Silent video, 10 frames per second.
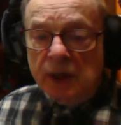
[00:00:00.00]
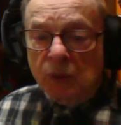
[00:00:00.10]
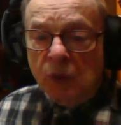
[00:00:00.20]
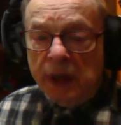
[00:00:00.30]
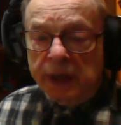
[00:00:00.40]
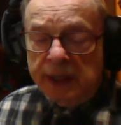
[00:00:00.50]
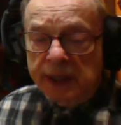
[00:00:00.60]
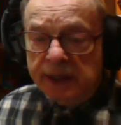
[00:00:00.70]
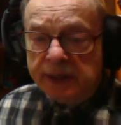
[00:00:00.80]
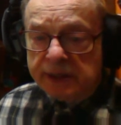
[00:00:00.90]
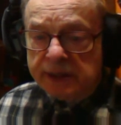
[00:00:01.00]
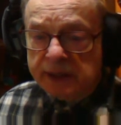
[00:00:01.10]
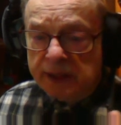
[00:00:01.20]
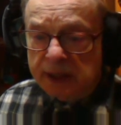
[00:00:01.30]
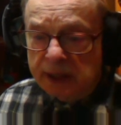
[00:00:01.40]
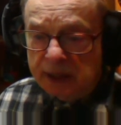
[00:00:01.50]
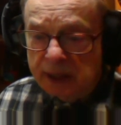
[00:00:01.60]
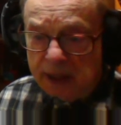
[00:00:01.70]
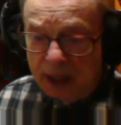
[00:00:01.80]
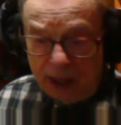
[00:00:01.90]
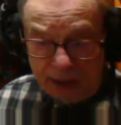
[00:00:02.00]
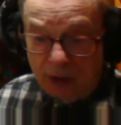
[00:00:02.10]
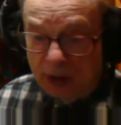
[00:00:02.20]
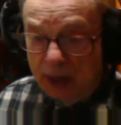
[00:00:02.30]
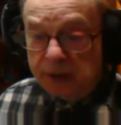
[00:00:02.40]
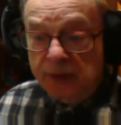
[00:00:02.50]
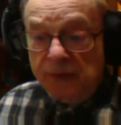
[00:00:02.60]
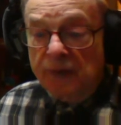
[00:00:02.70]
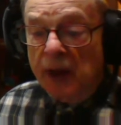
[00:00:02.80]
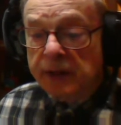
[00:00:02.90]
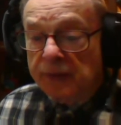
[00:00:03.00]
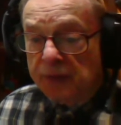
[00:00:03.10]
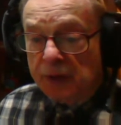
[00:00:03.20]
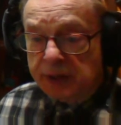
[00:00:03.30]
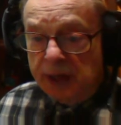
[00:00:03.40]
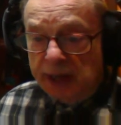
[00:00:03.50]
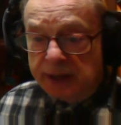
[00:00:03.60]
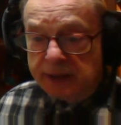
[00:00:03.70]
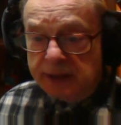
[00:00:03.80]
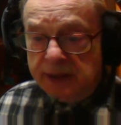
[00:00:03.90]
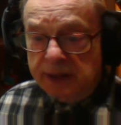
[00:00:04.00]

What is, how do you find the vertex?